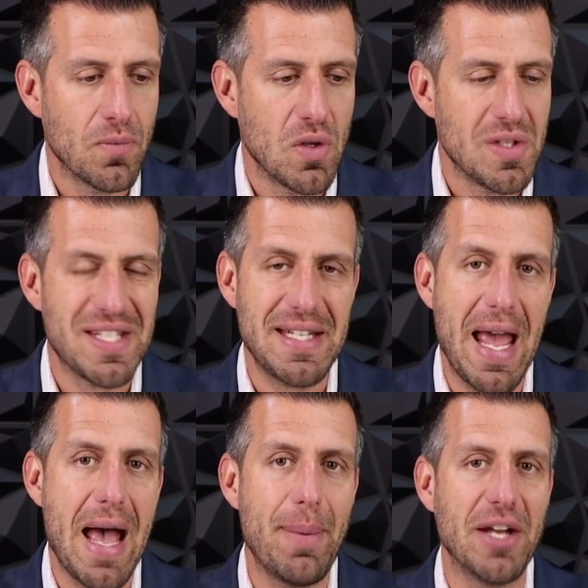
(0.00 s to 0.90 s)

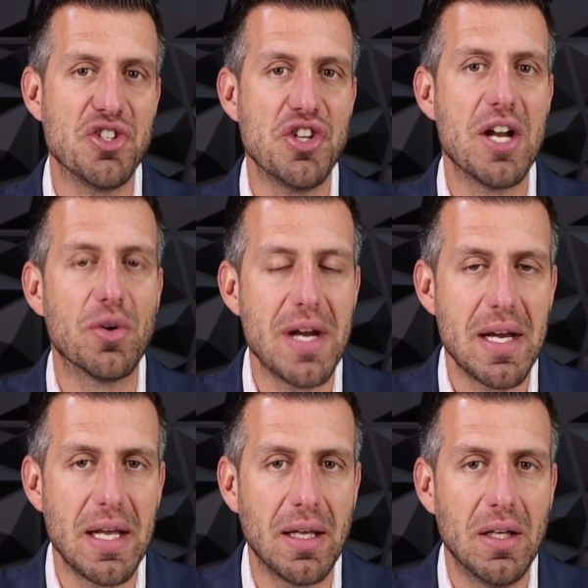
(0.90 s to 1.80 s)
stab at
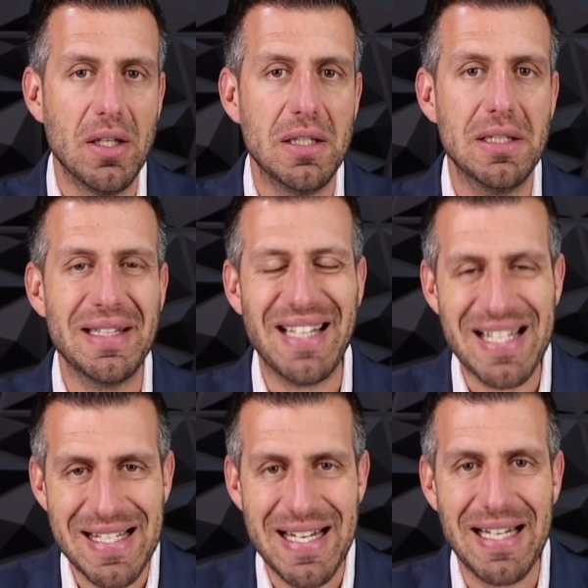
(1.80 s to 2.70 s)
generating
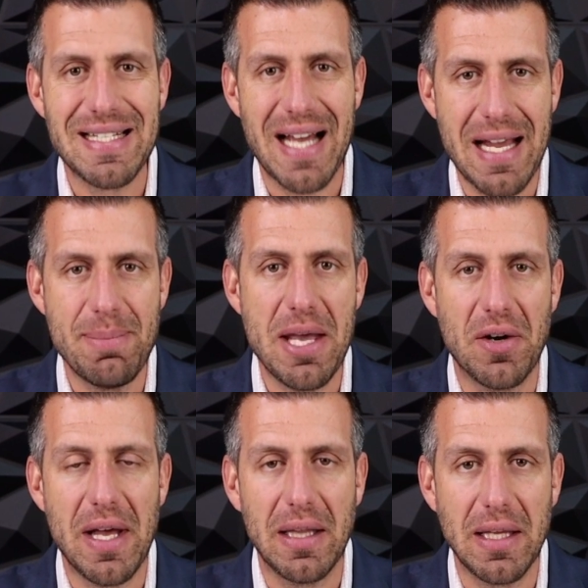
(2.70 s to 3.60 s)
listing type
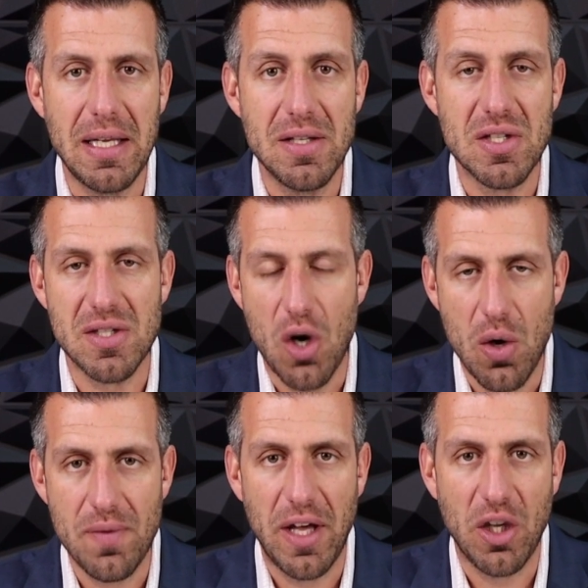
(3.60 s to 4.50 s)
internet leads is the
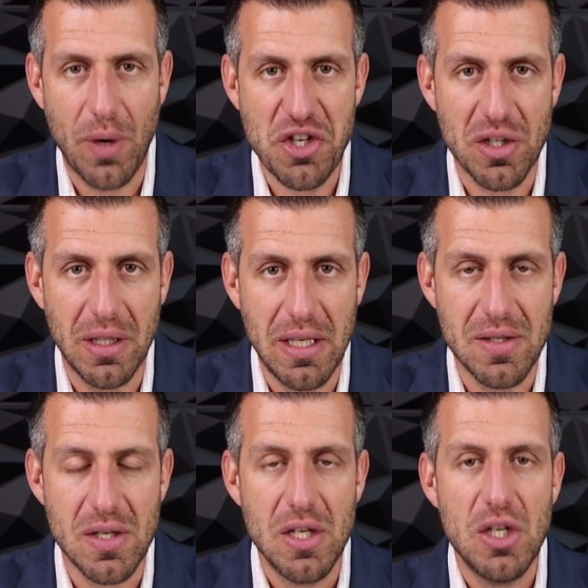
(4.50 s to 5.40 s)
home valuation
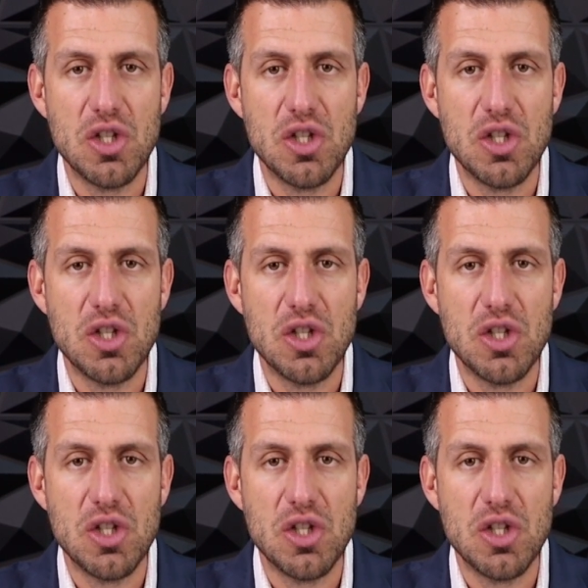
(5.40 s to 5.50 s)
leads.